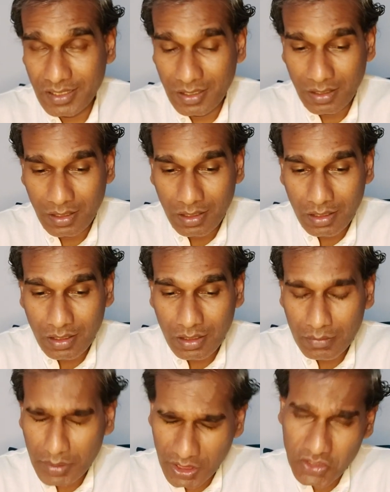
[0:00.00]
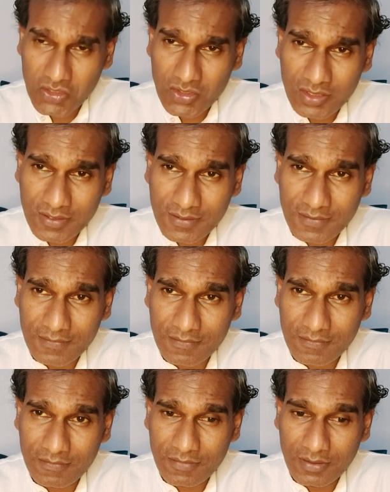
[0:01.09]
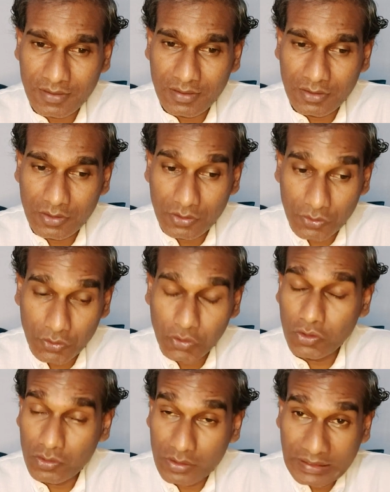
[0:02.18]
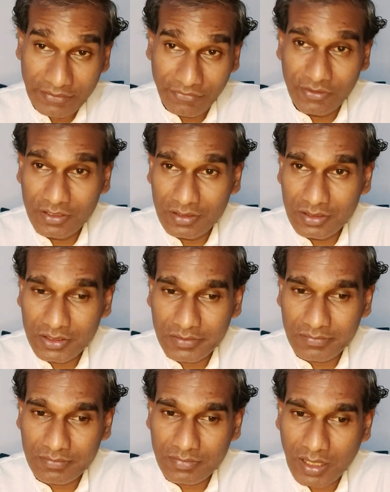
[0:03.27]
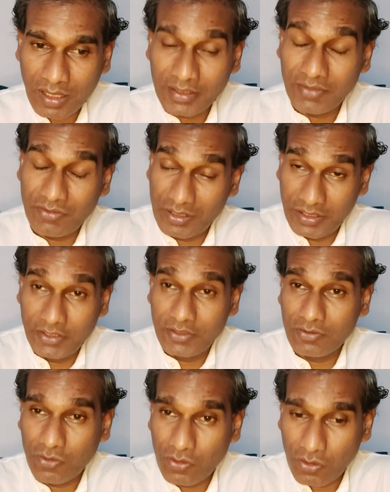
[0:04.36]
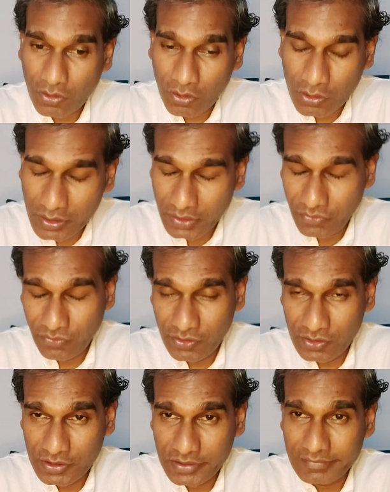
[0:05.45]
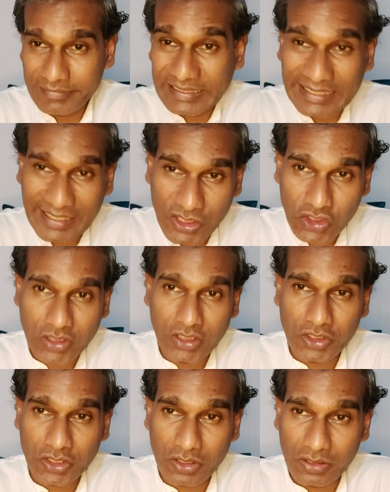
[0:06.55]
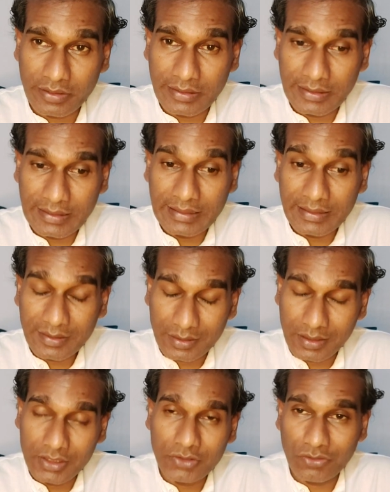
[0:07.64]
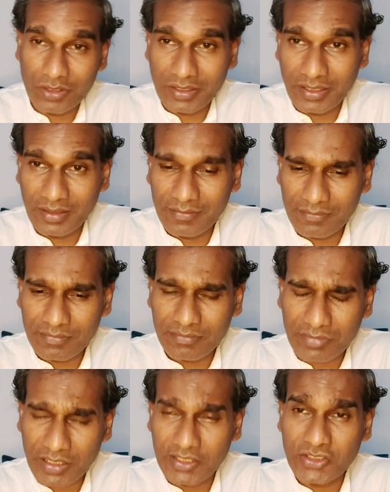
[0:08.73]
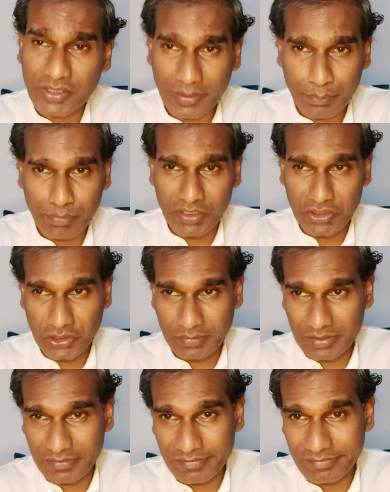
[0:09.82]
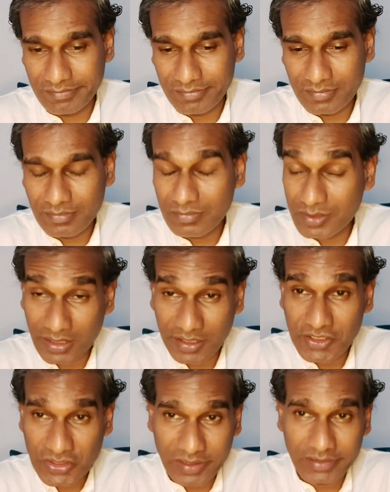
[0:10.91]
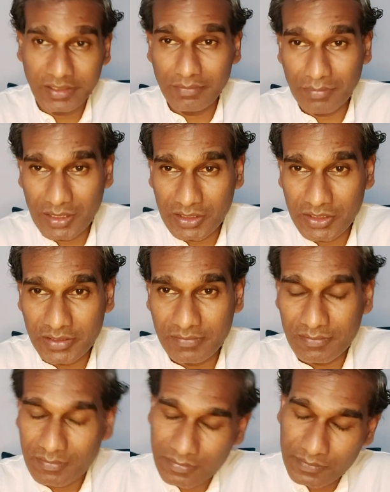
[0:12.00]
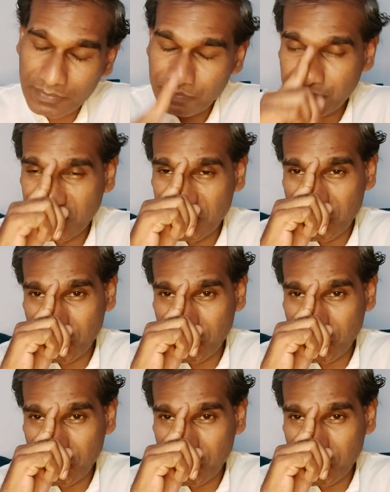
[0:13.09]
Because though the world and everything on the world gets destroyed, there is one thing that is imperishable. That is nothing but the souls.